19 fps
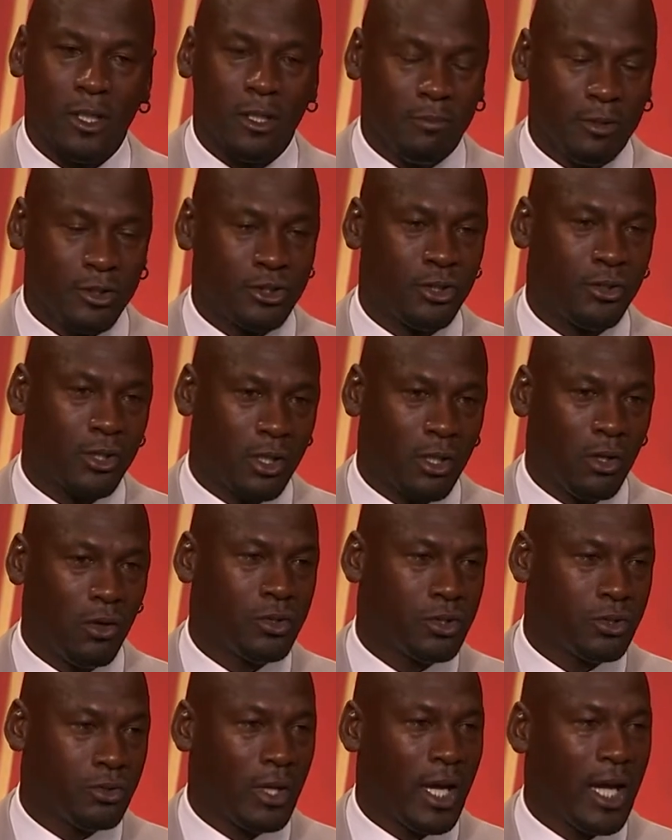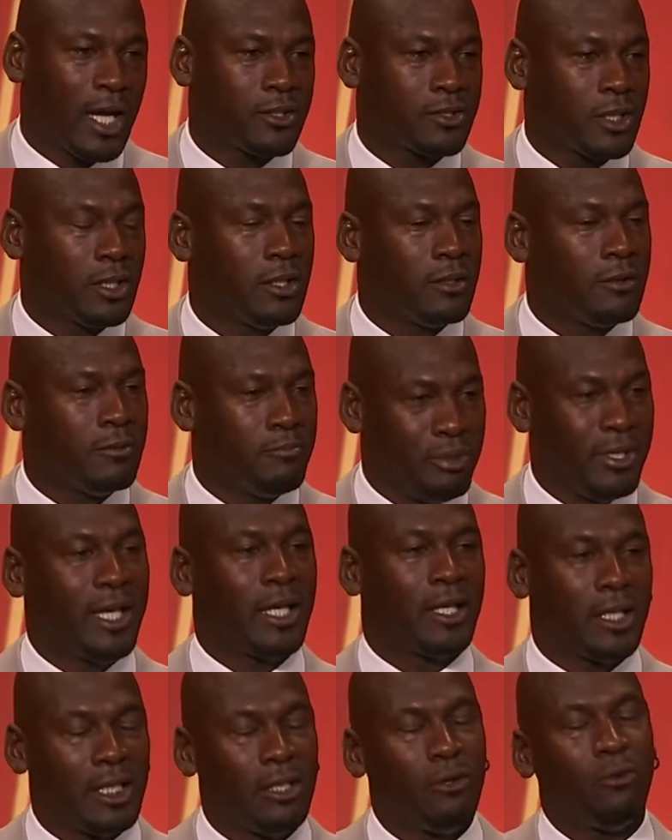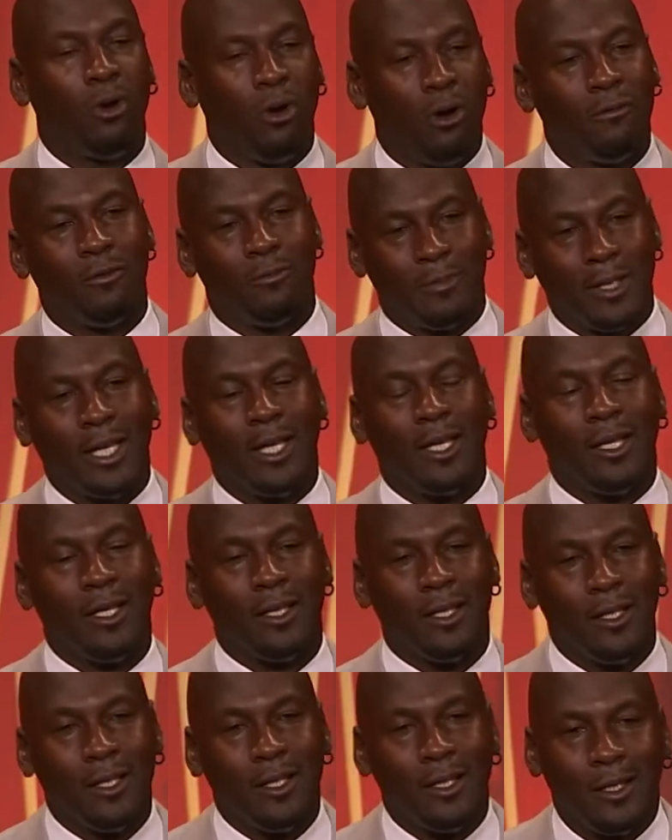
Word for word: but to the coach who actually picked Leroy over me.